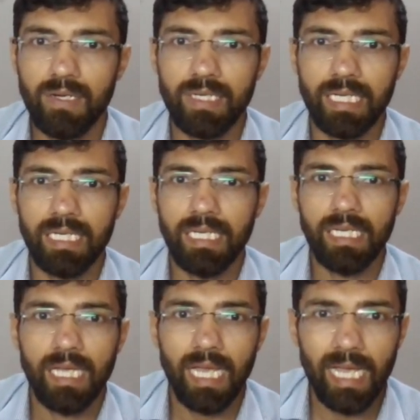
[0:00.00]
Okay,
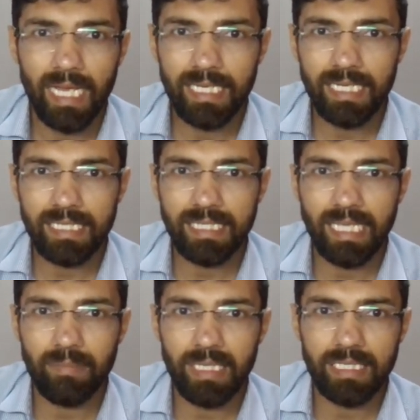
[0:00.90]
and let us
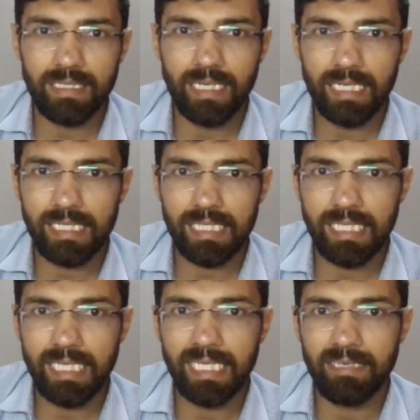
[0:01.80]
name it at a
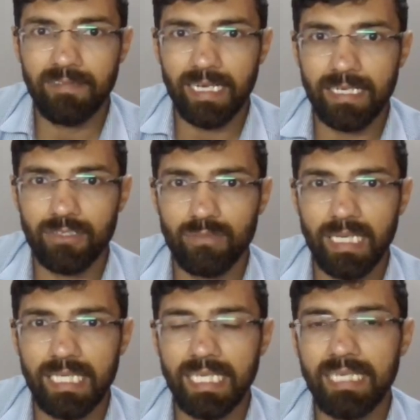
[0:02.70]
CD vector. So
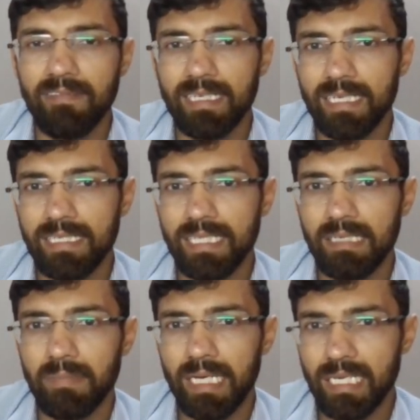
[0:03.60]
my CD vector is
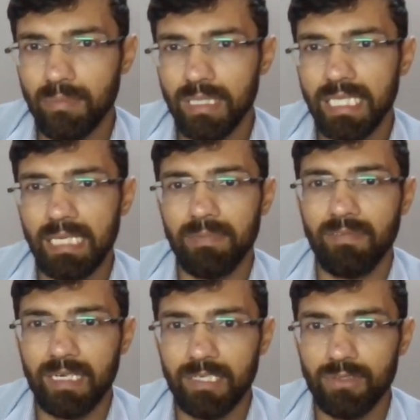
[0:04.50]
nothing but double the AB
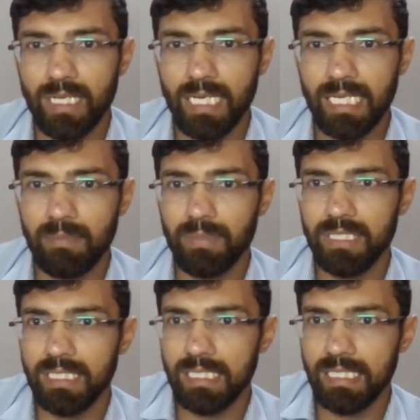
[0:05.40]
vector. So can I
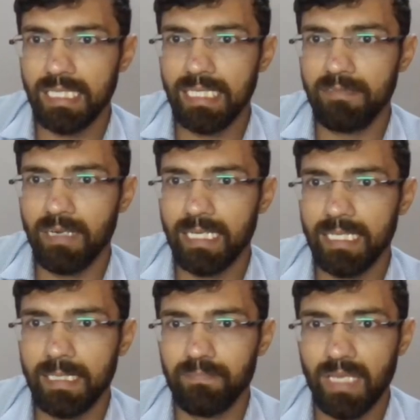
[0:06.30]
represent a CD
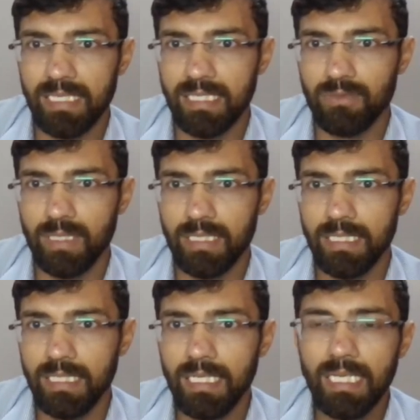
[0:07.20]
vector as this one?
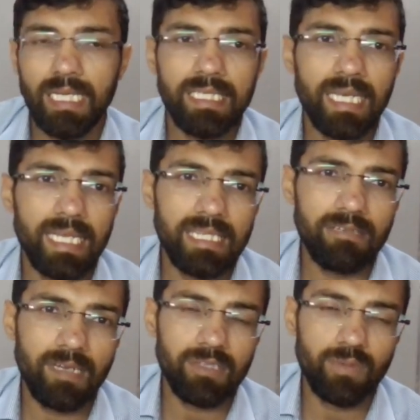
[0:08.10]
See,
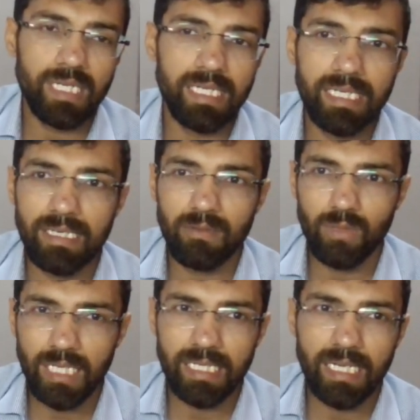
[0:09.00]
lengthwise what I did
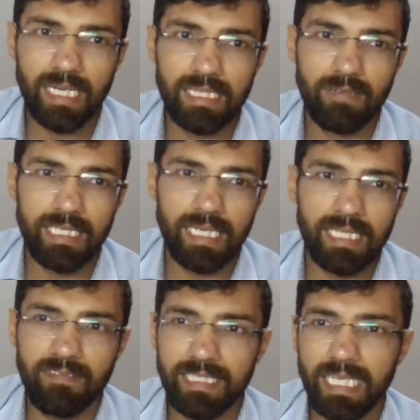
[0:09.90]

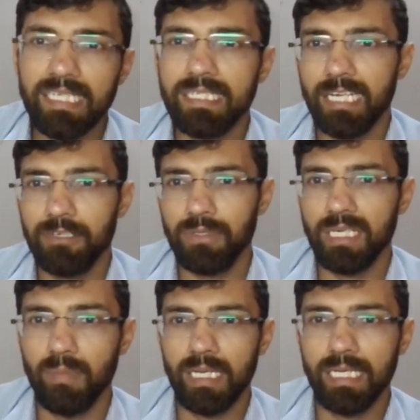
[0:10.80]
lengthwise I try to
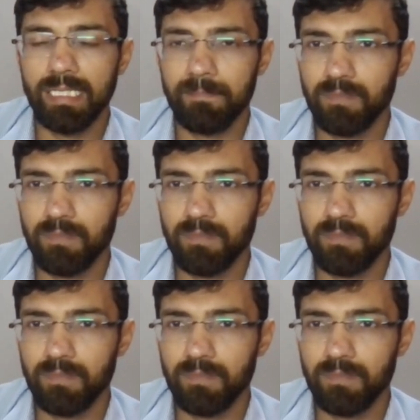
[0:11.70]
double it.